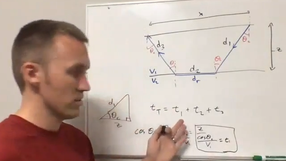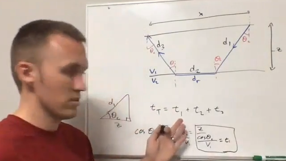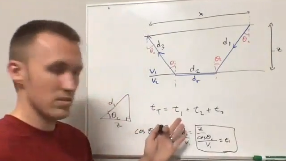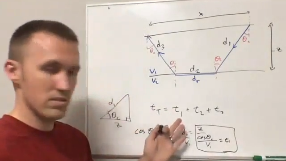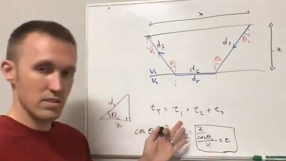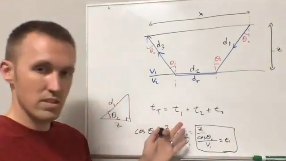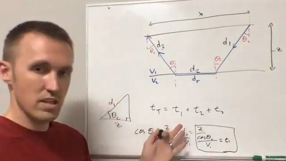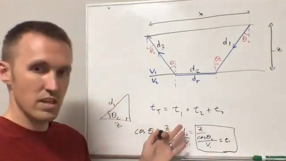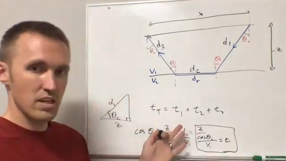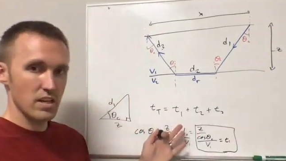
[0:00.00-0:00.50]
to
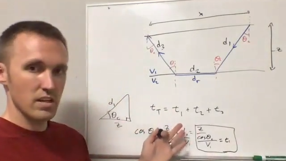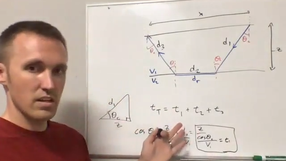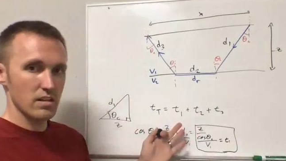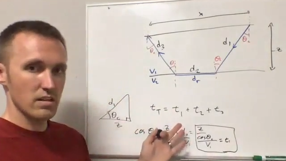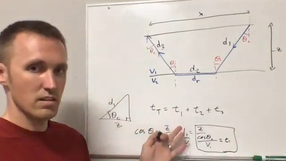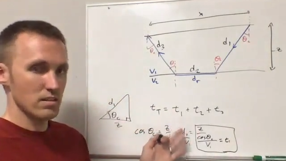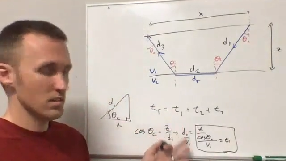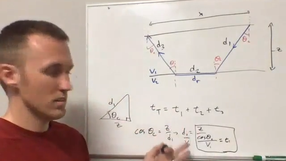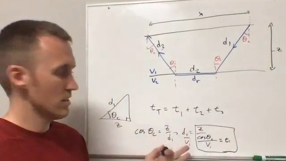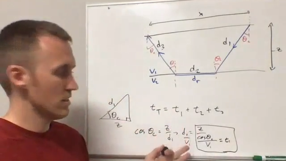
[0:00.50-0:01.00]
z
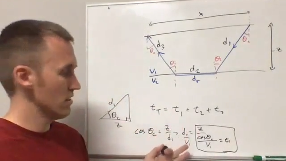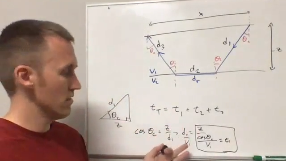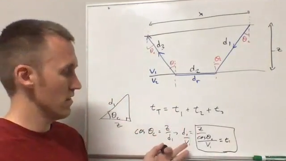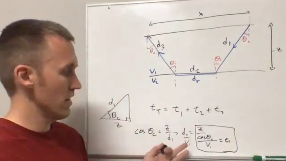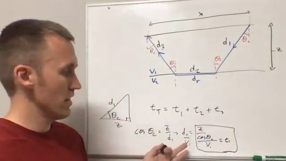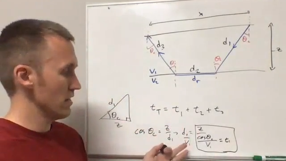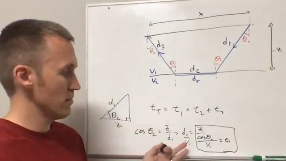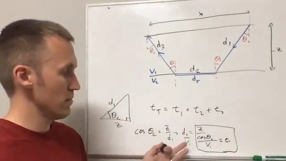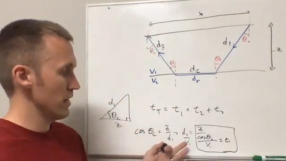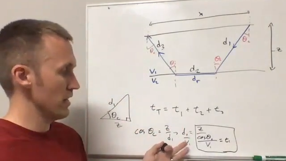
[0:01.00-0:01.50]

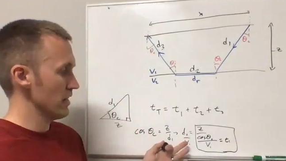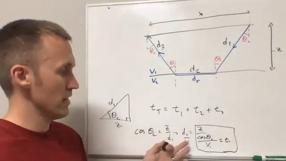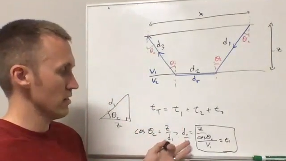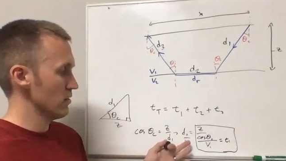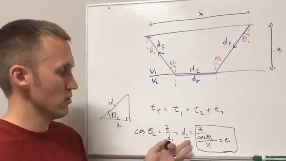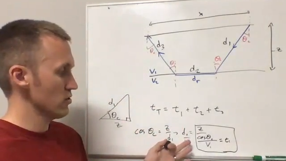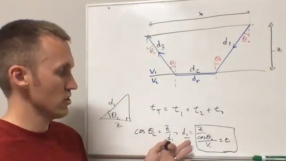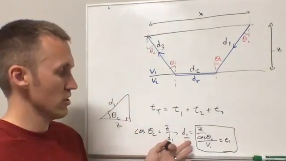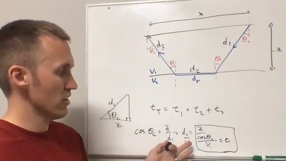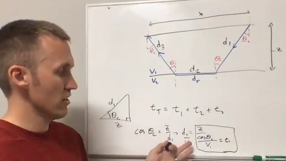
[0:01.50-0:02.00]
divided by
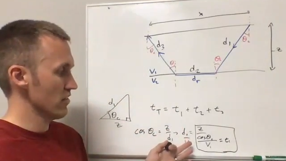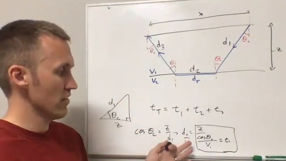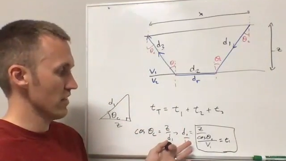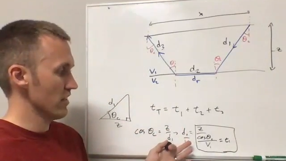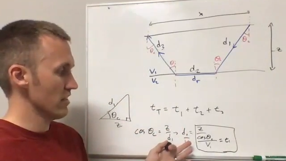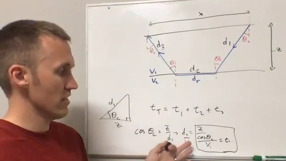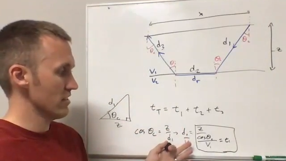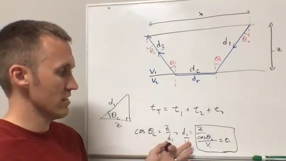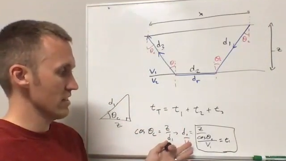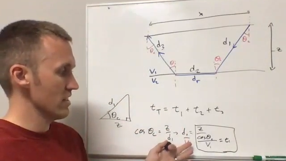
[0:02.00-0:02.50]
cosine of
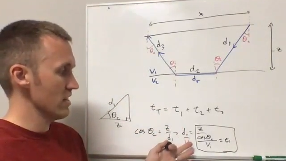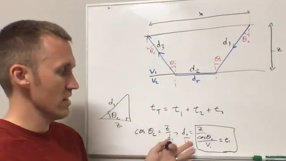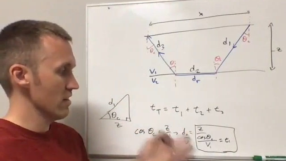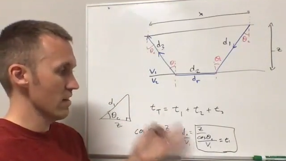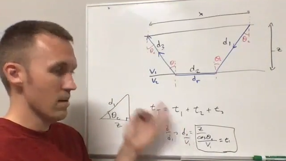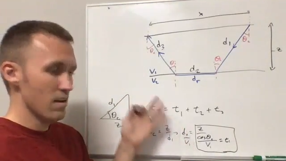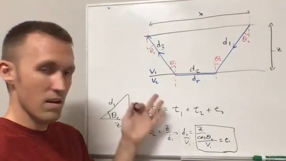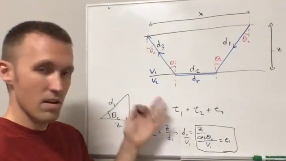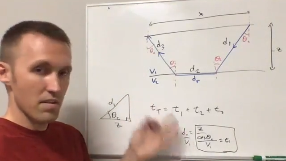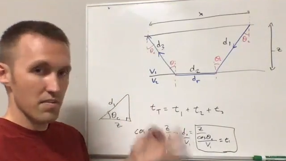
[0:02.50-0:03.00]
theta c,
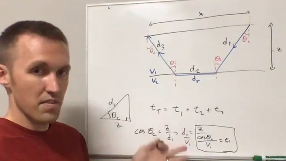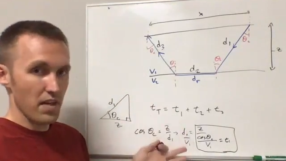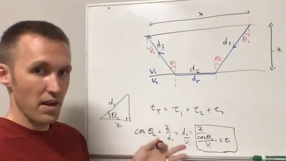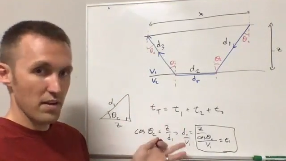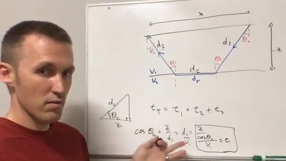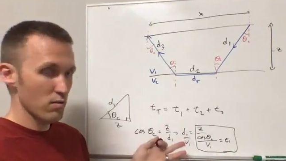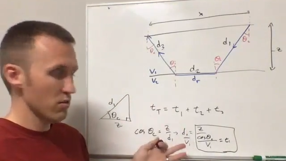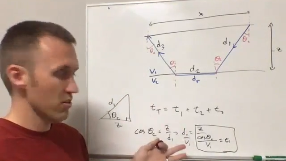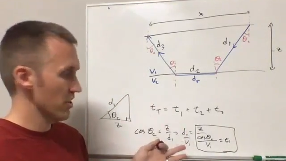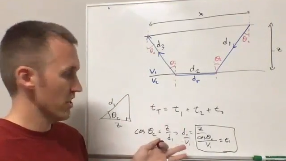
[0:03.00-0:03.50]
that
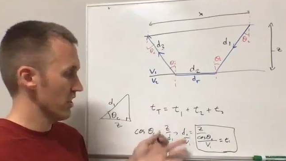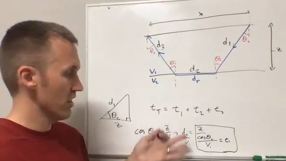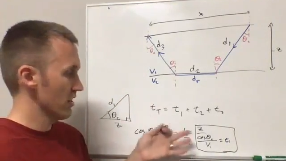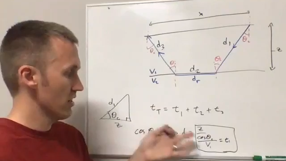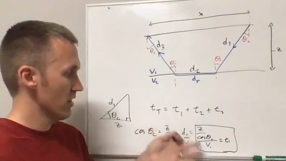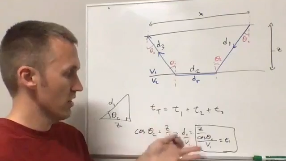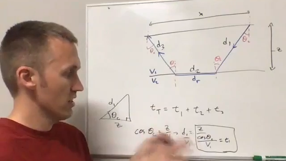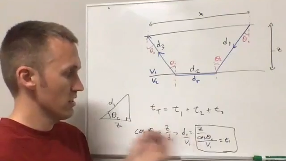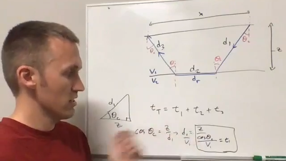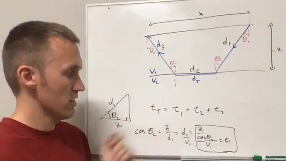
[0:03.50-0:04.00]
whole thing
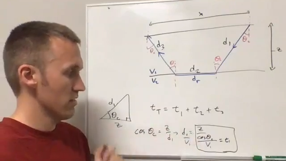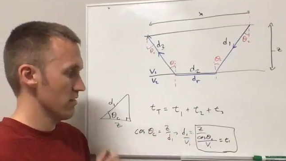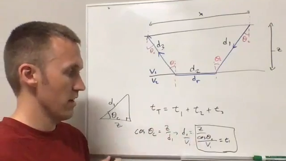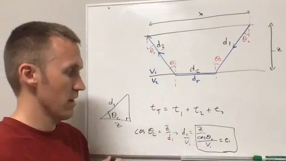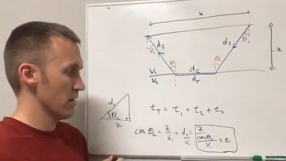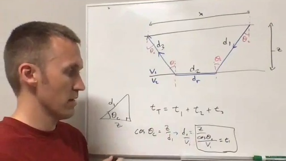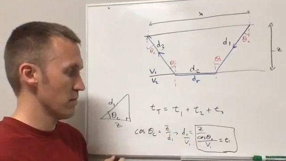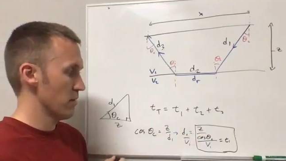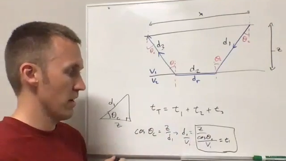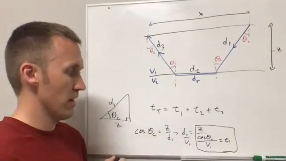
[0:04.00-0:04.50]

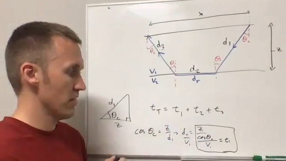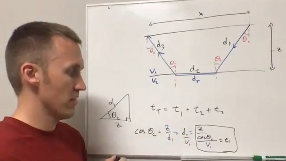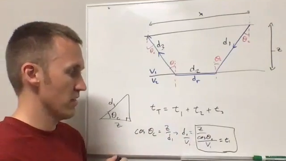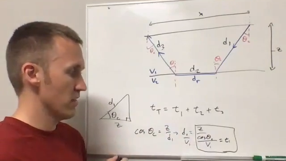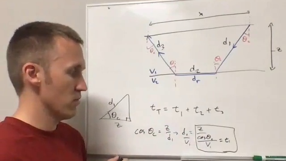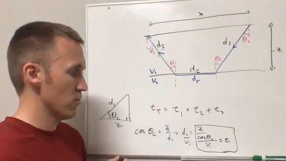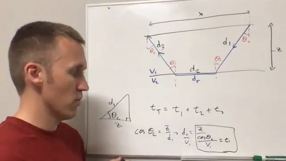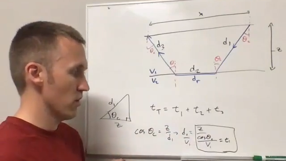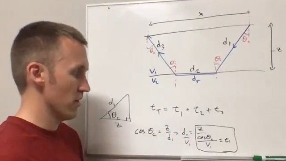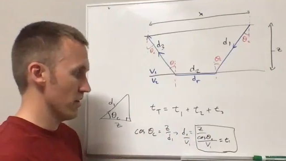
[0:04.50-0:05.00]
divided by
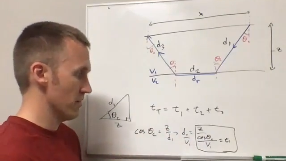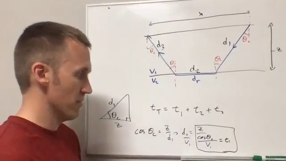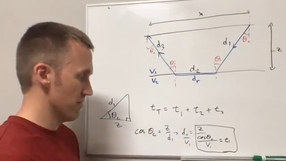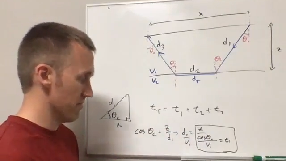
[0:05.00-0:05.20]
v1.